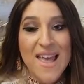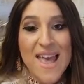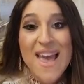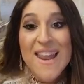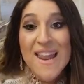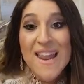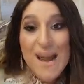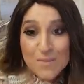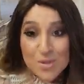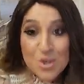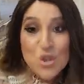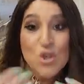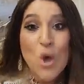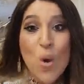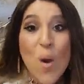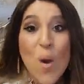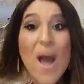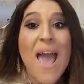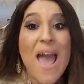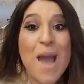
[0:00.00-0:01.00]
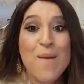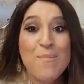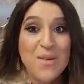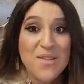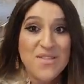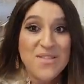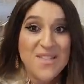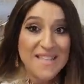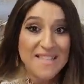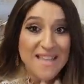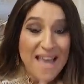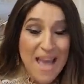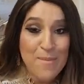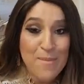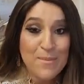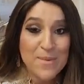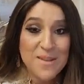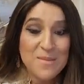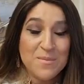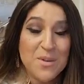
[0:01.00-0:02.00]
And I'm so happy this
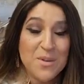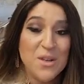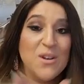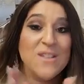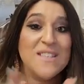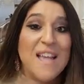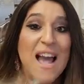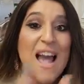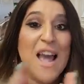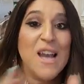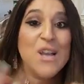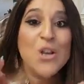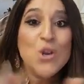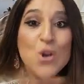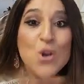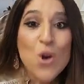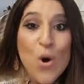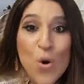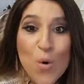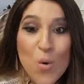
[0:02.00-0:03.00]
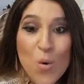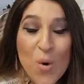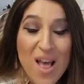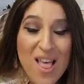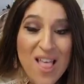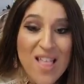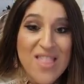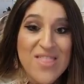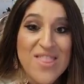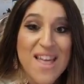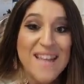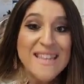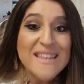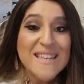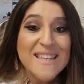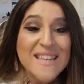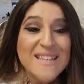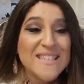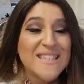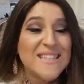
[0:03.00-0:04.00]
happened, because I know that
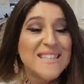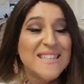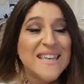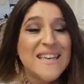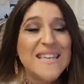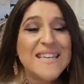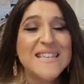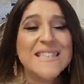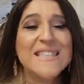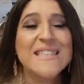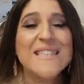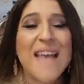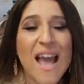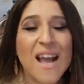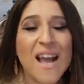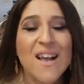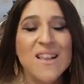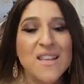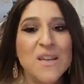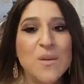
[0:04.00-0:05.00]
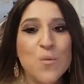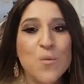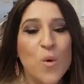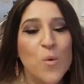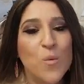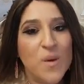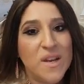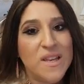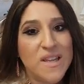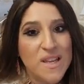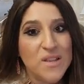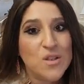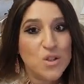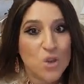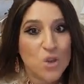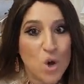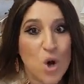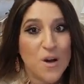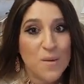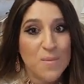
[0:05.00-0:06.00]
this is exactly what we need to
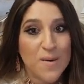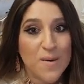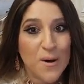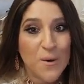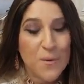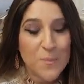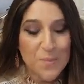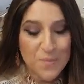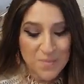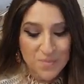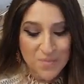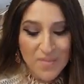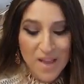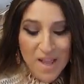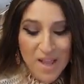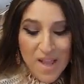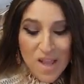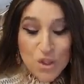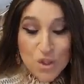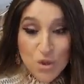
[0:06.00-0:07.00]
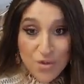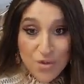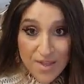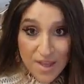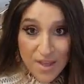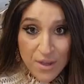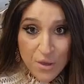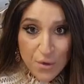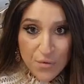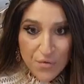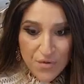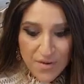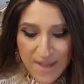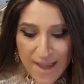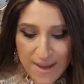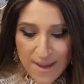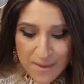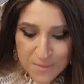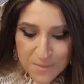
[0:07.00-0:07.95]
talk about. So thank you for that.